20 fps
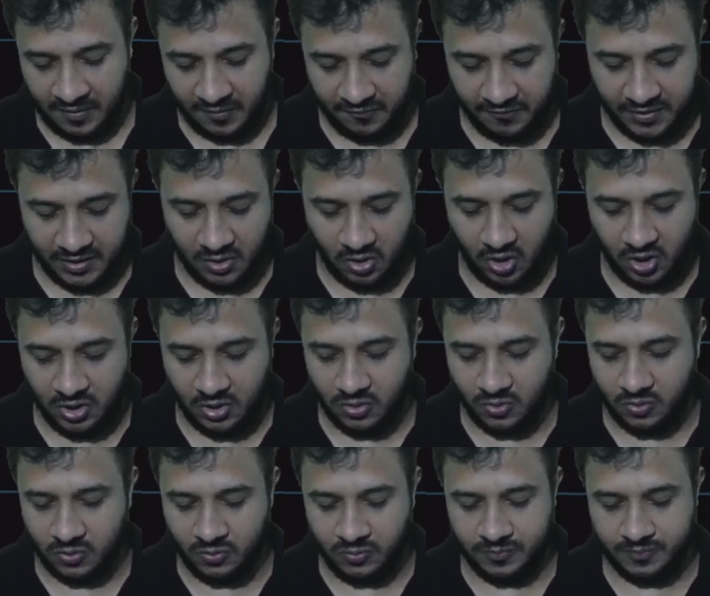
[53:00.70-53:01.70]
we all
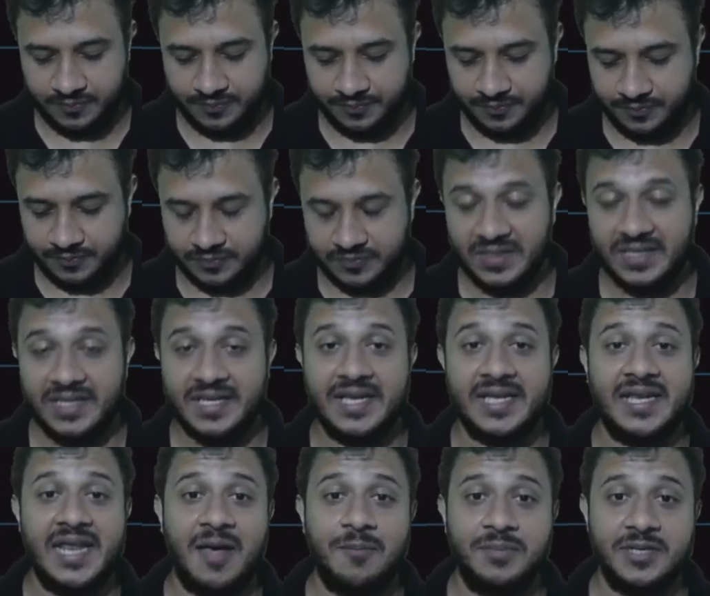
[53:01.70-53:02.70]
know
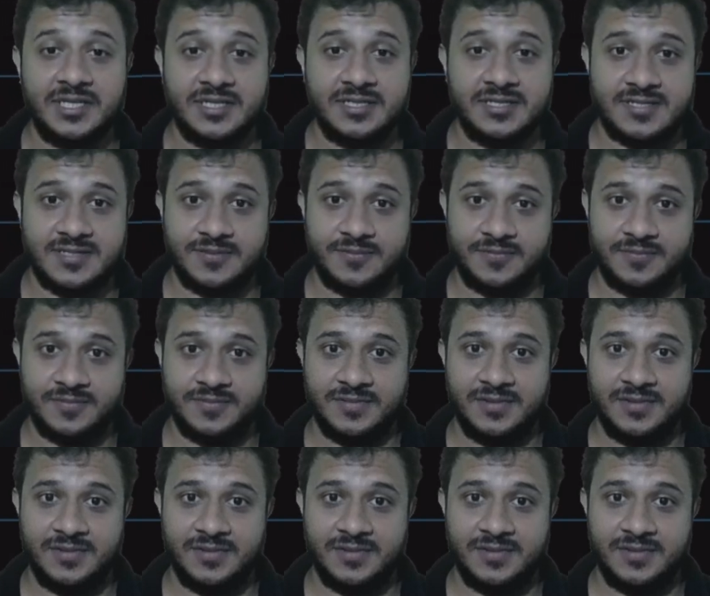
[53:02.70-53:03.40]
in abacus.